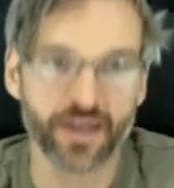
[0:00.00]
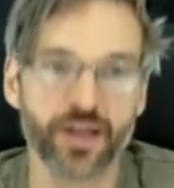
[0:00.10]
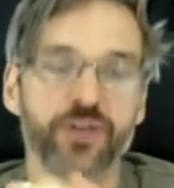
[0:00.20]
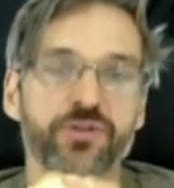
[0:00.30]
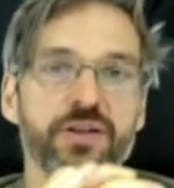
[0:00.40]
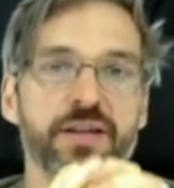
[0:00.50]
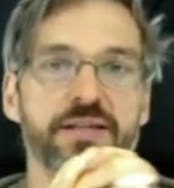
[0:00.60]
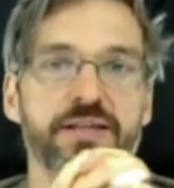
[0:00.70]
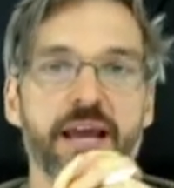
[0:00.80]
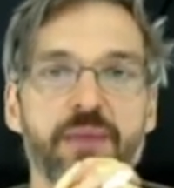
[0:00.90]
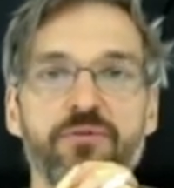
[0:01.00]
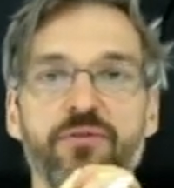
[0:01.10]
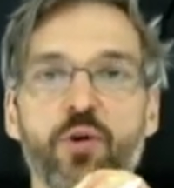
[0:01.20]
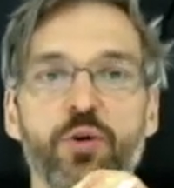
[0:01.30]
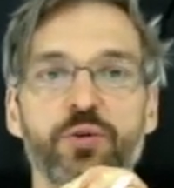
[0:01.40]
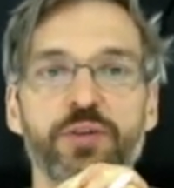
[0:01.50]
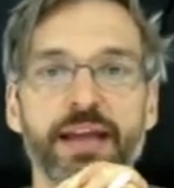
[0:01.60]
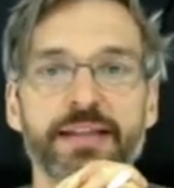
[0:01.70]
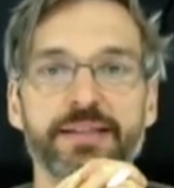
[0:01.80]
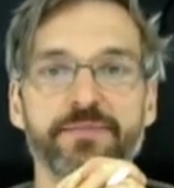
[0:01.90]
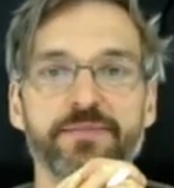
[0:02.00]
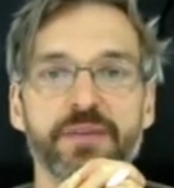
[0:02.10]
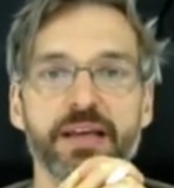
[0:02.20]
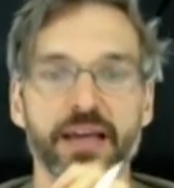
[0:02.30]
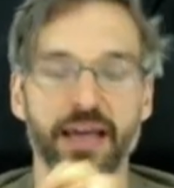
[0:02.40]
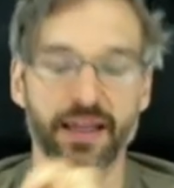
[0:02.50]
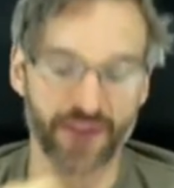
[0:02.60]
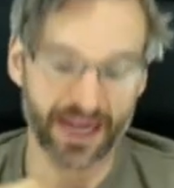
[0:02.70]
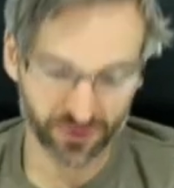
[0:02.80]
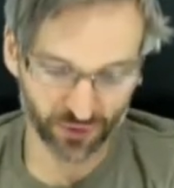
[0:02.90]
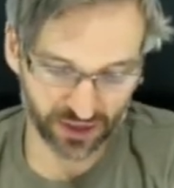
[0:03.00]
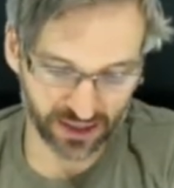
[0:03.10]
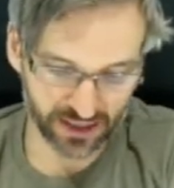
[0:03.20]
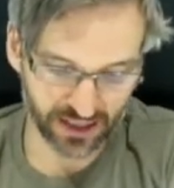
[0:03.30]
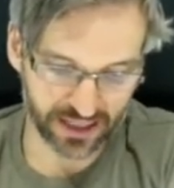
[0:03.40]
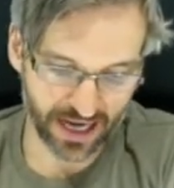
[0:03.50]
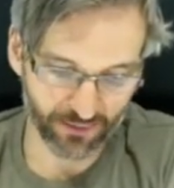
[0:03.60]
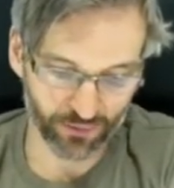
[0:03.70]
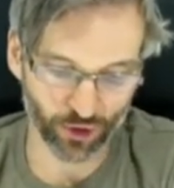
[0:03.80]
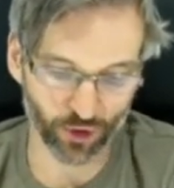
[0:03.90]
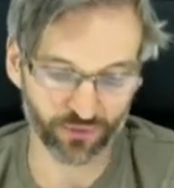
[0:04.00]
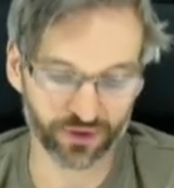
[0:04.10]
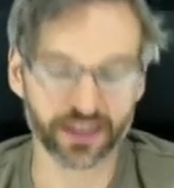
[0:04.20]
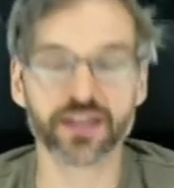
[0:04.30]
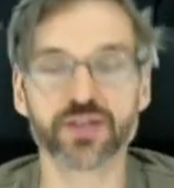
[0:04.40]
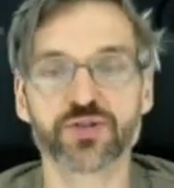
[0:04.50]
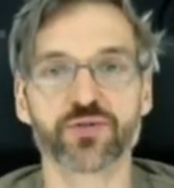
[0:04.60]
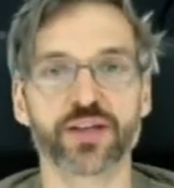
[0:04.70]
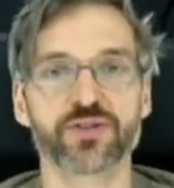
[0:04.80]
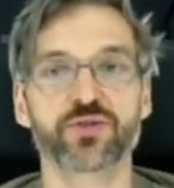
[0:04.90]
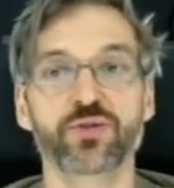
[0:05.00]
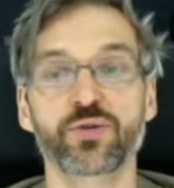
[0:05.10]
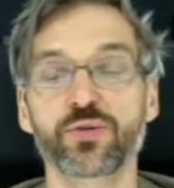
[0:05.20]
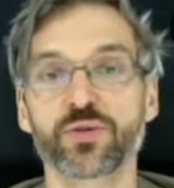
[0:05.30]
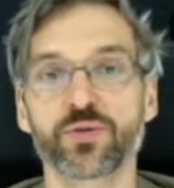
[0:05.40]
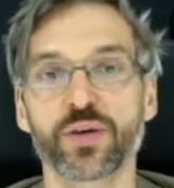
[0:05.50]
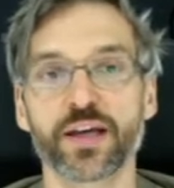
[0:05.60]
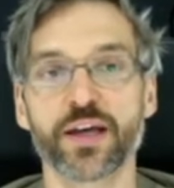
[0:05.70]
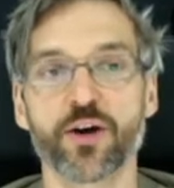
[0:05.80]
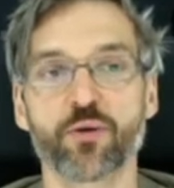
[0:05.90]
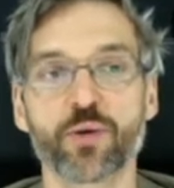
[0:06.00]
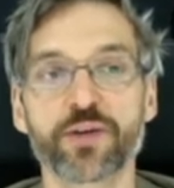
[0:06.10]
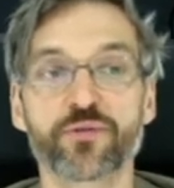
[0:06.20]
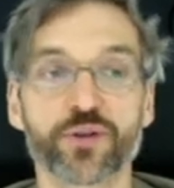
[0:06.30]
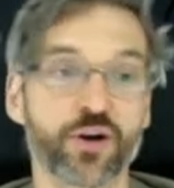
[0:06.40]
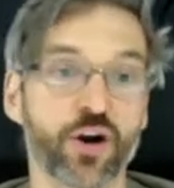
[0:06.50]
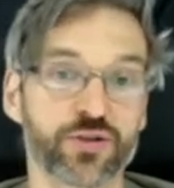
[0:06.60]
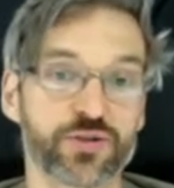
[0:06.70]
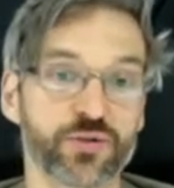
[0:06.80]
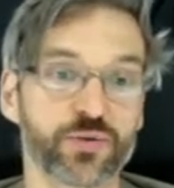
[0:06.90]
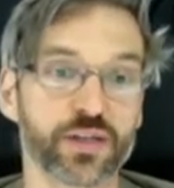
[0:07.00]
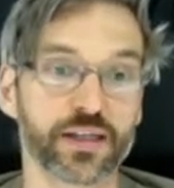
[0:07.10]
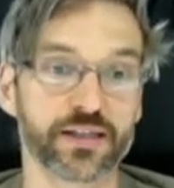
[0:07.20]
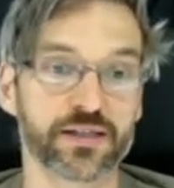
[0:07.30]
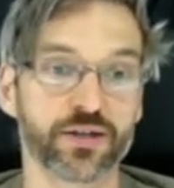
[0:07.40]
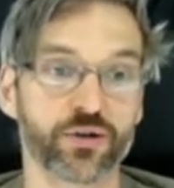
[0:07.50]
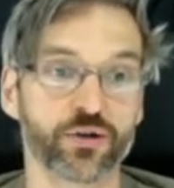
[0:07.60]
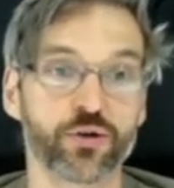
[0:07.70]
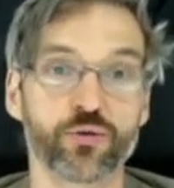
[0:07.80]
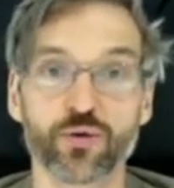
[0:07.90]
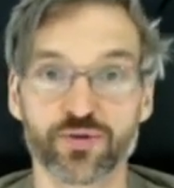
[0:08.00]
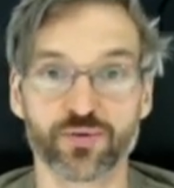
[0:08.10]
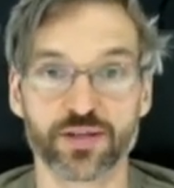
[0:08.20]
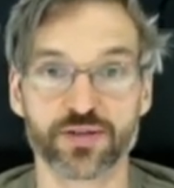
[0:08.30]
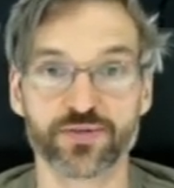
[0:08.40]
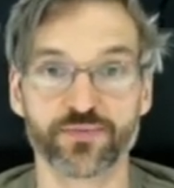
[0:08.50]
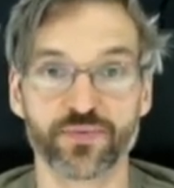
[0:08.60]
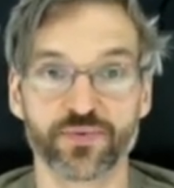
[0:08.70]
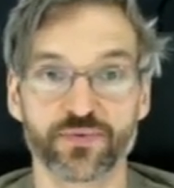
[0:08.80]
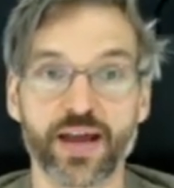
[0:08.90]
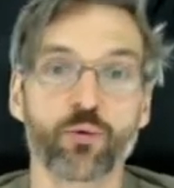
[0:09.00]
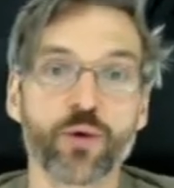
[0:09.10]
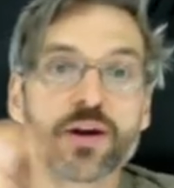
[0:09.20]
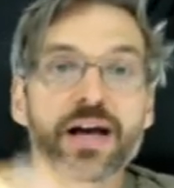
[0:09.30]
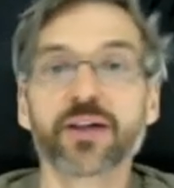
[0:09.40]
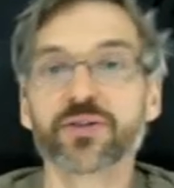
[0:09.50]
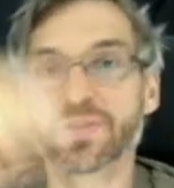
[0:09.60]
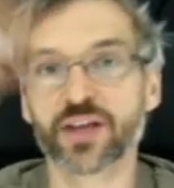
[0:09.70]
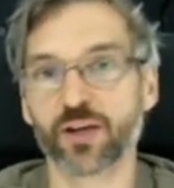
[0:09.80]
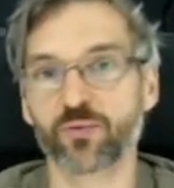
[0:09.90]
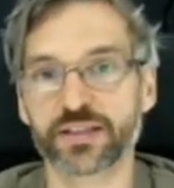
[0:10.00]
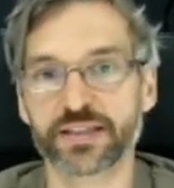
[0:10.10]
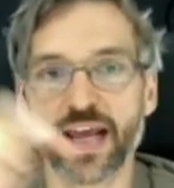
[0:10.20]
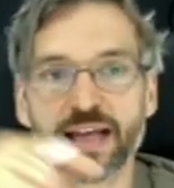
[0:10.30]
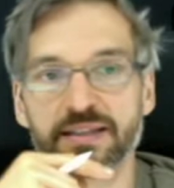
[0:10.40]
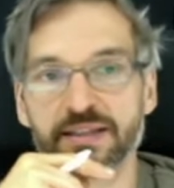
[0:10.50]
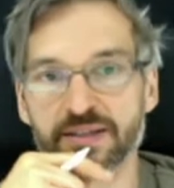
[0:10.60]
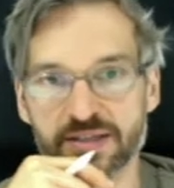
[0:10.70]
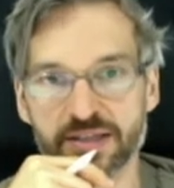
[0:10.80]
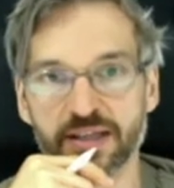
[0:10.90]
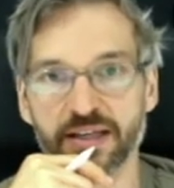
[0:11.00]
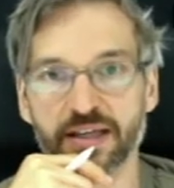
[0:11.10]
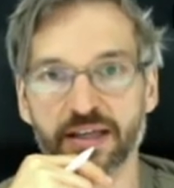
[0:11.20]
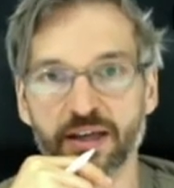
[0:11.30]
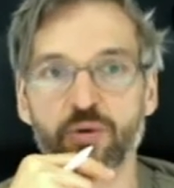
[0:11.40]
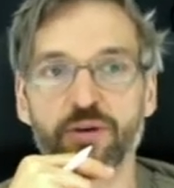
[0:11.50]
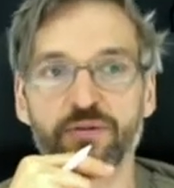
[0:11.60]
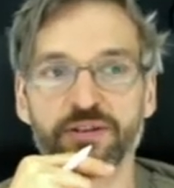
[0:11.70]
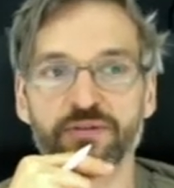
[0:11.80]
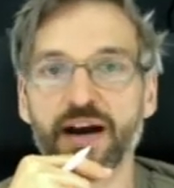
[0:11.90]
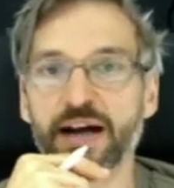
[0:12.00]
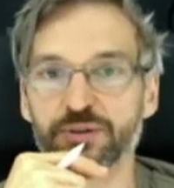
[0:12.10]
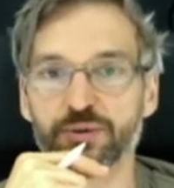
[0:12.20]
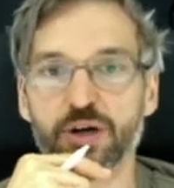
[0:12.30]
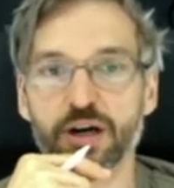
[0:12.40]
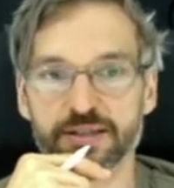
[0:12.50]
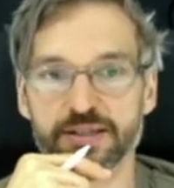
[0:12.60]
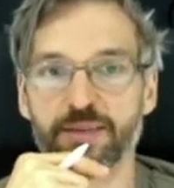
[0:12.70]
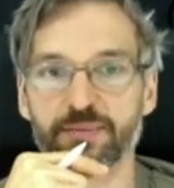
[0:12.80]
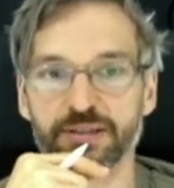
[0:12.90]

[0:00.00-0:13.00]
to the same focal date. And that's what this example hopefully illustrates to you with regards to these groceries. Now, where else can we take this equivalent value concept?